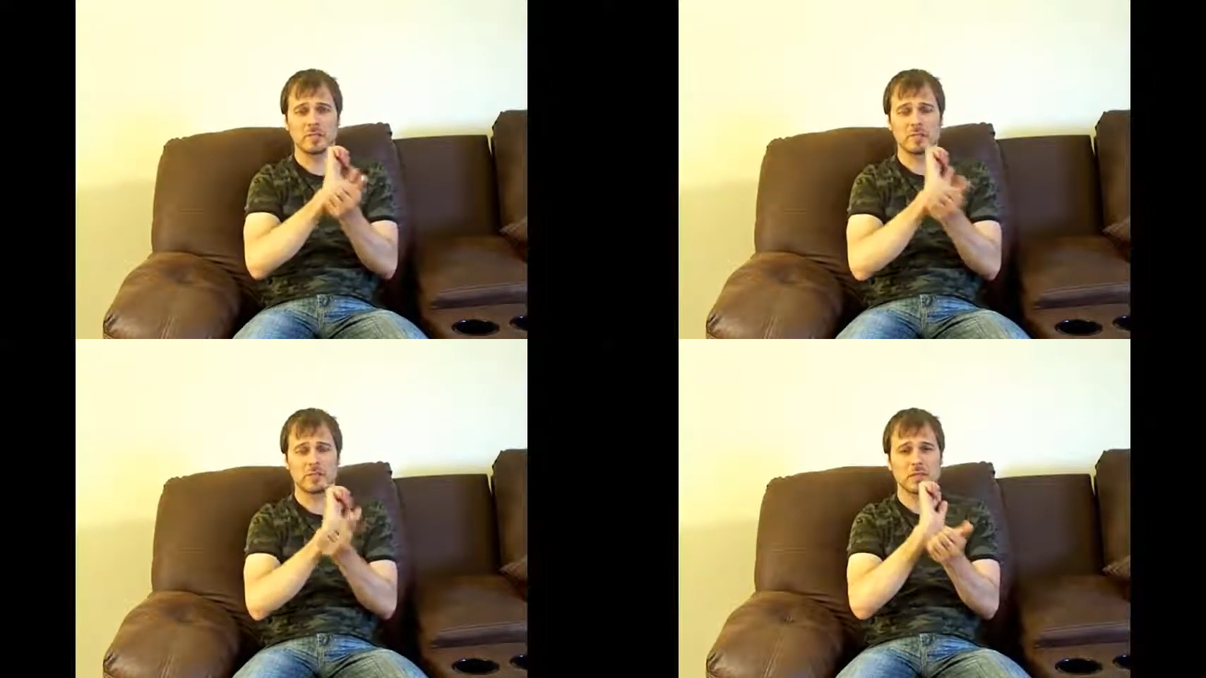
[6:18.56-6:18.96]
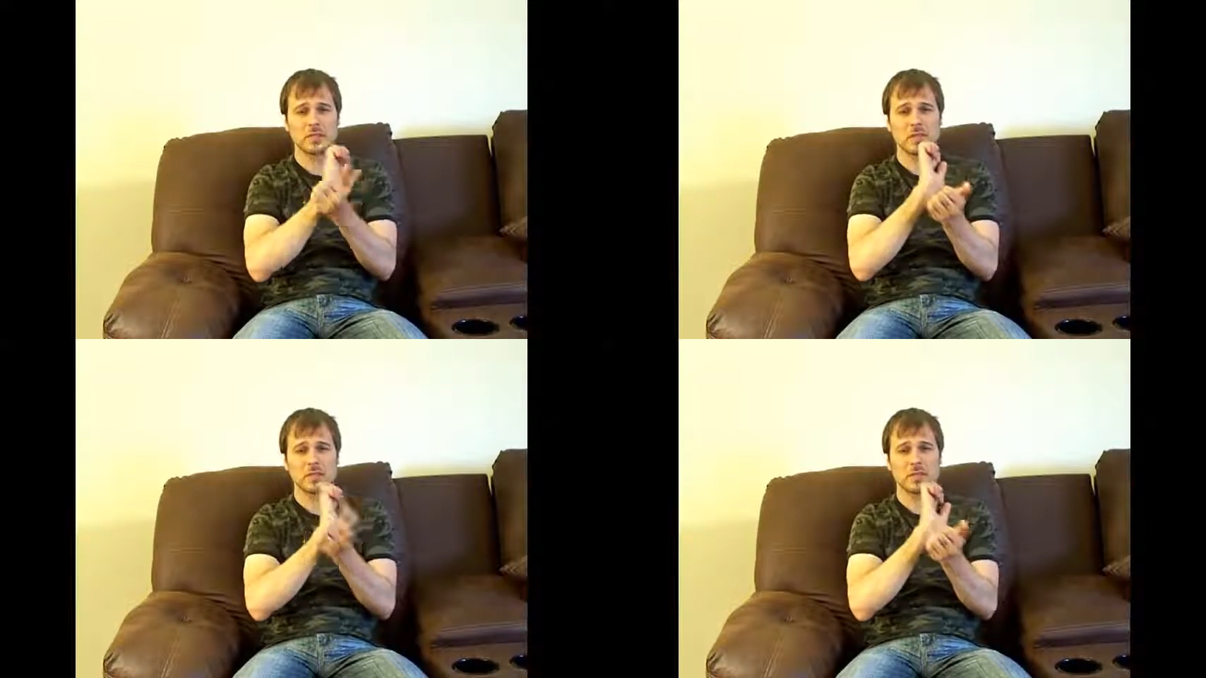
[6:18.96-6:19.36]

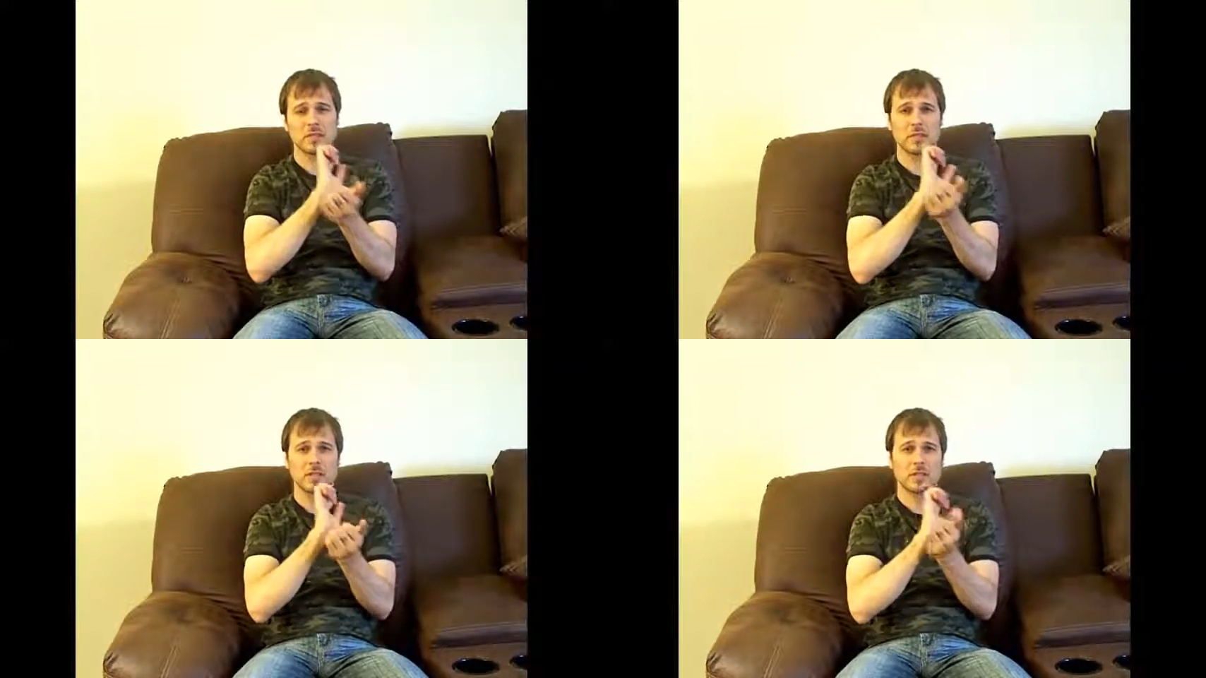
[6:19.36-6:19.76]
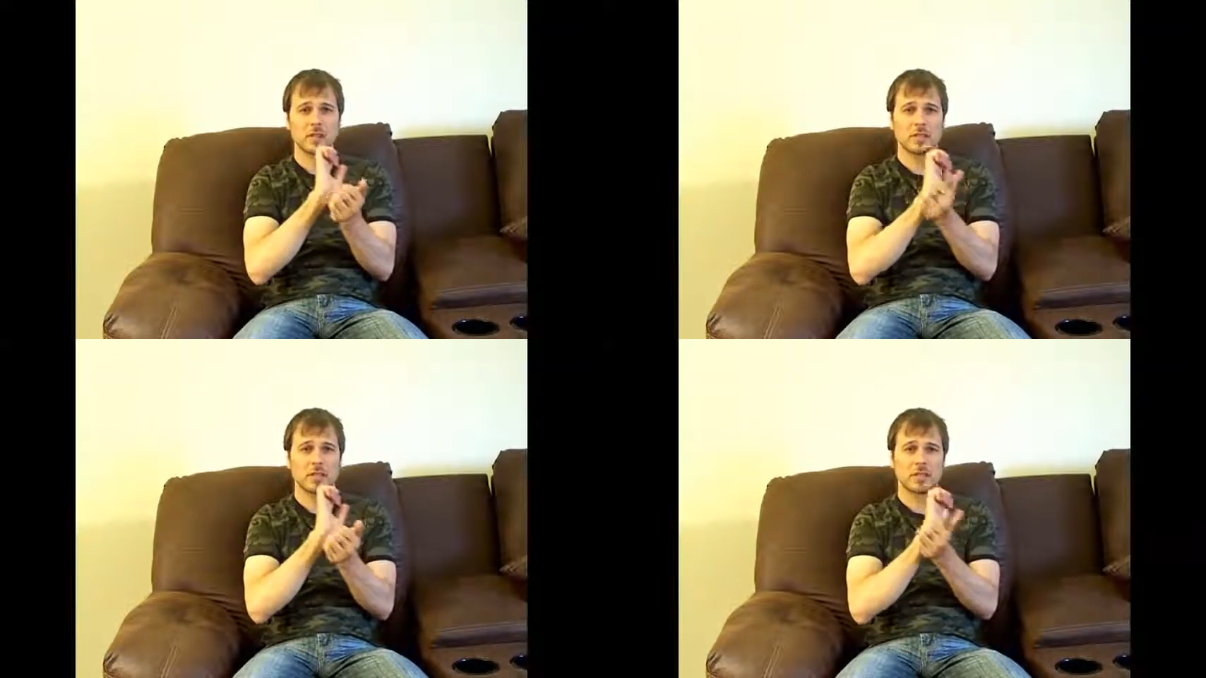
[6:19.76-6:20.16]

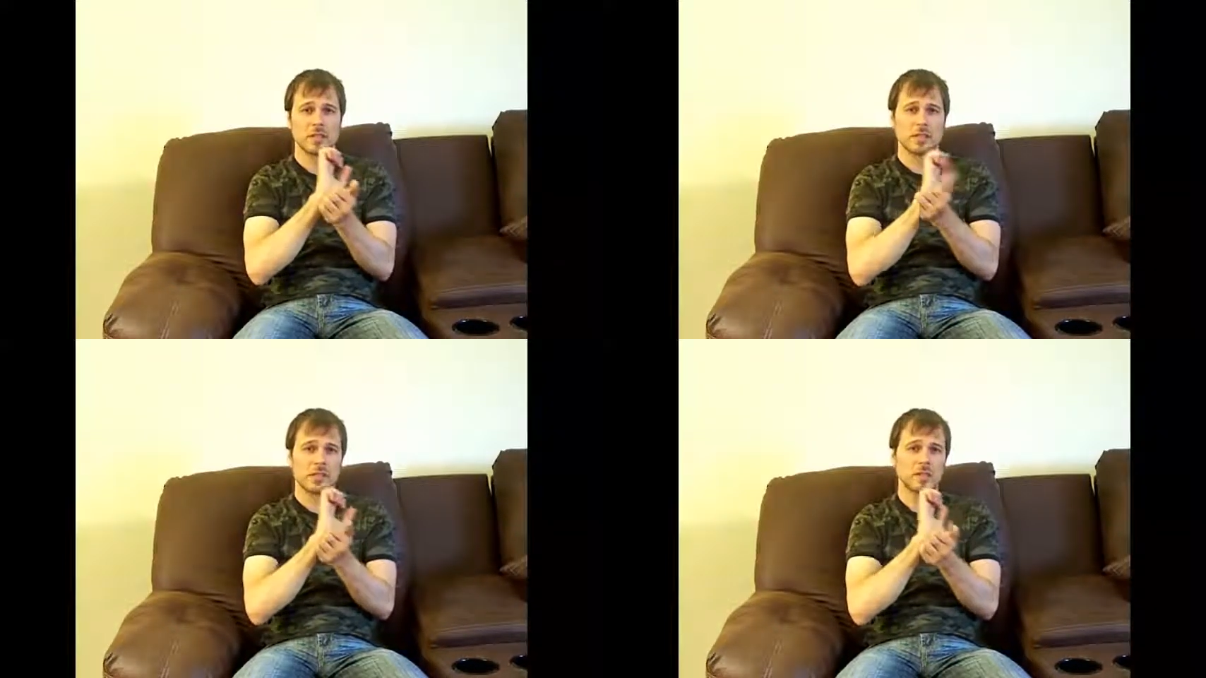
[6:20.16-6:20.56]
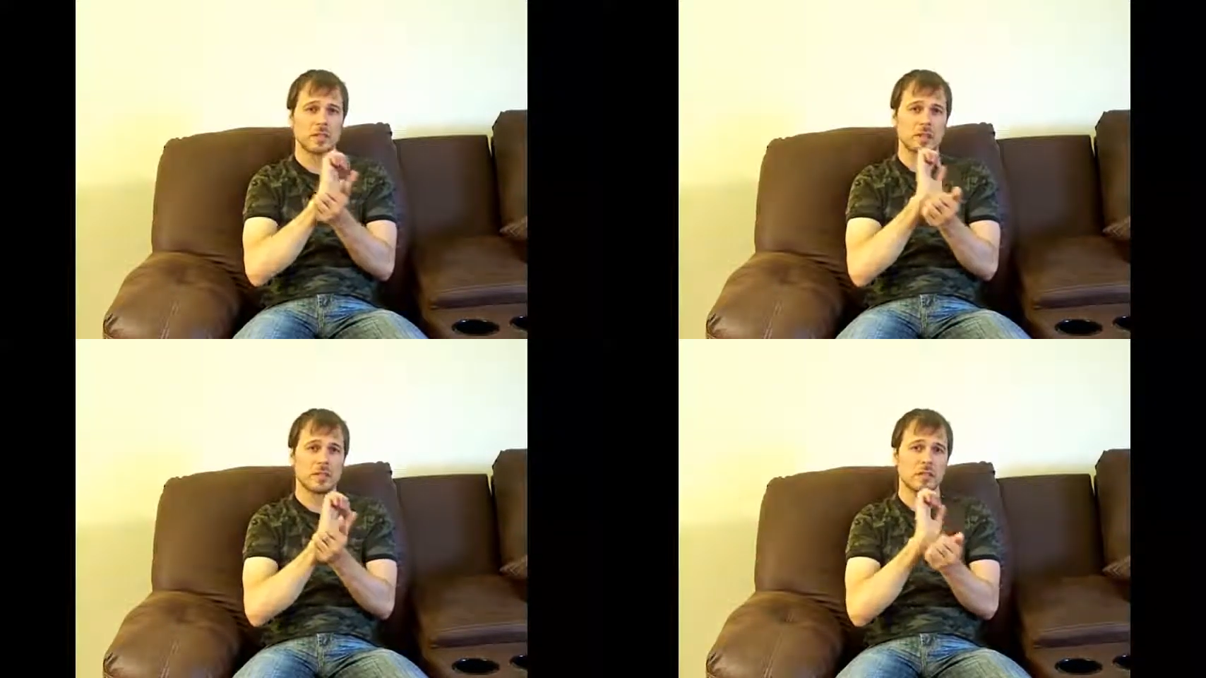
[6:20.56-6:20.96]

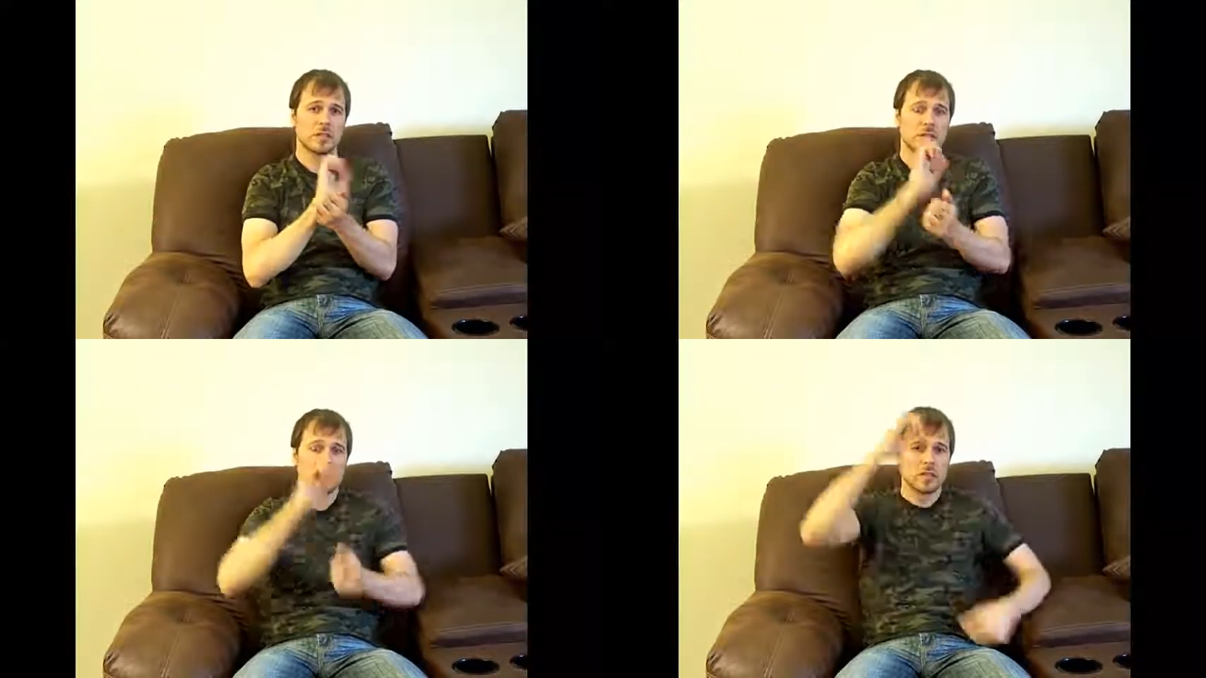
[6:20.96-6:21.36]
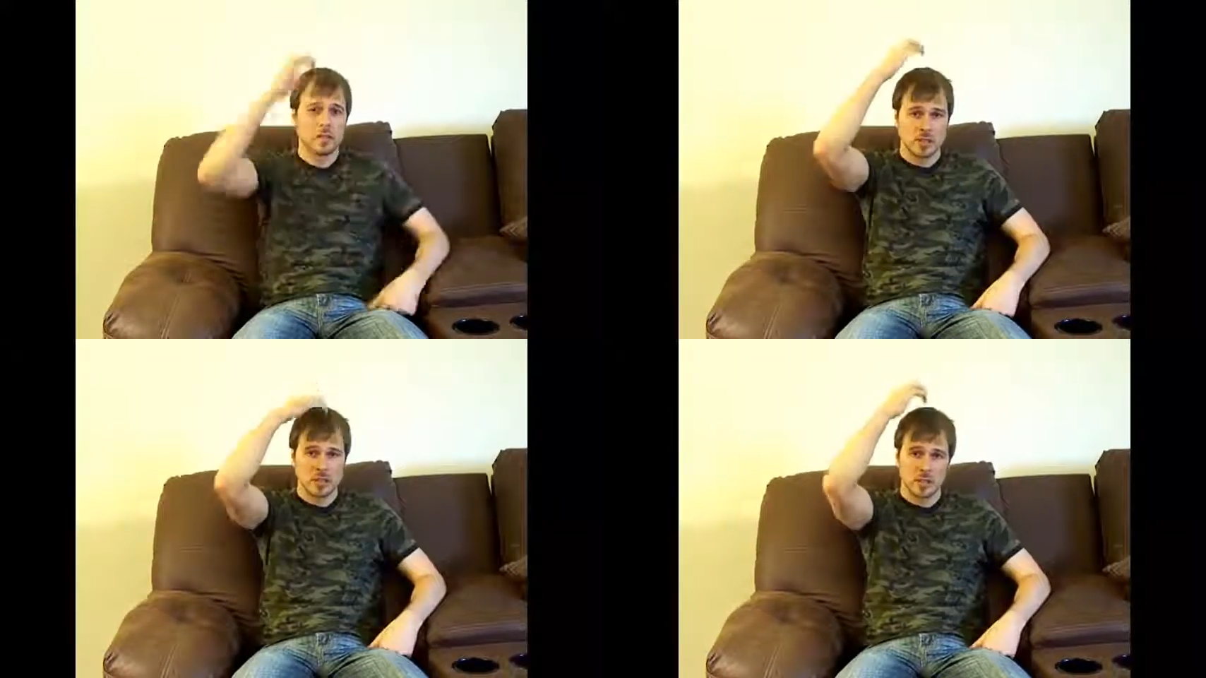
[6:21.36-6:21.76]

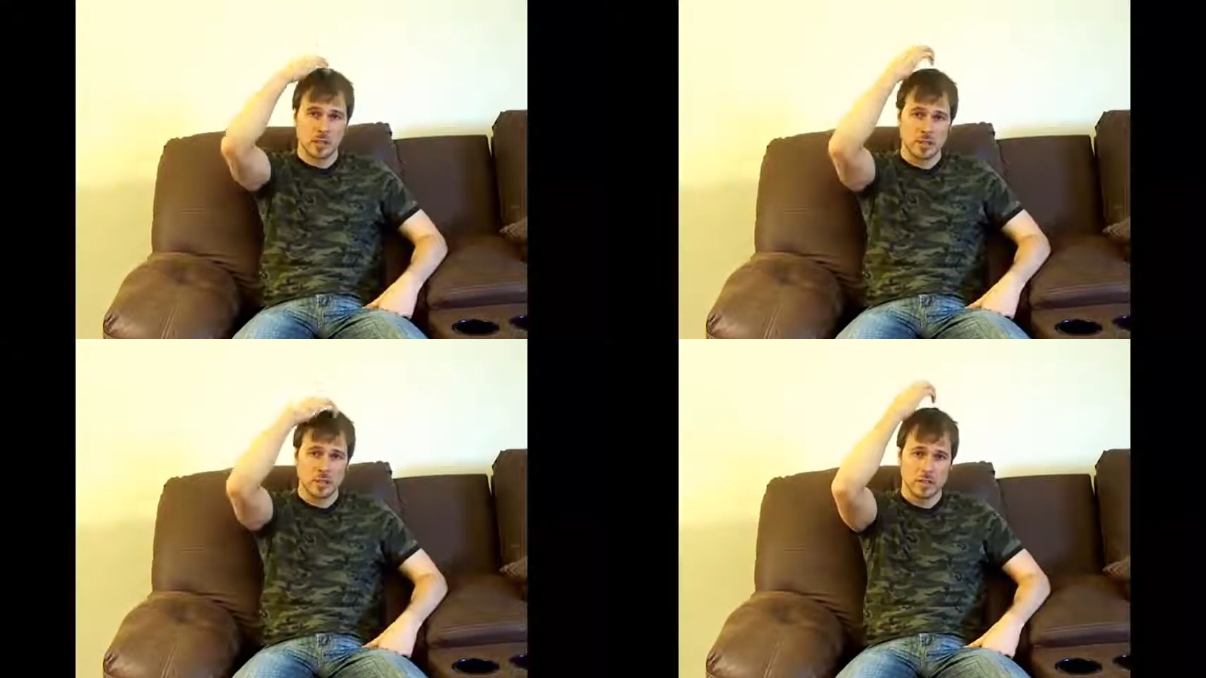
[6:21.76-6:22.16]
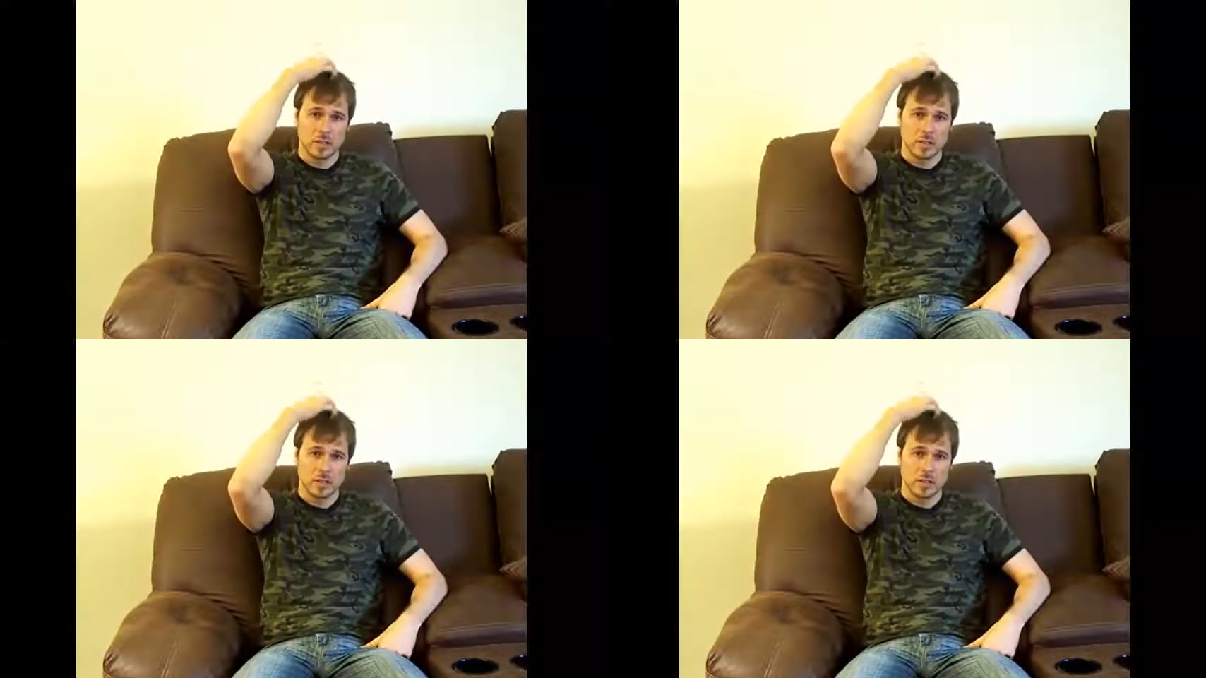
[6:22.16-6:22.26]
(no one is talking)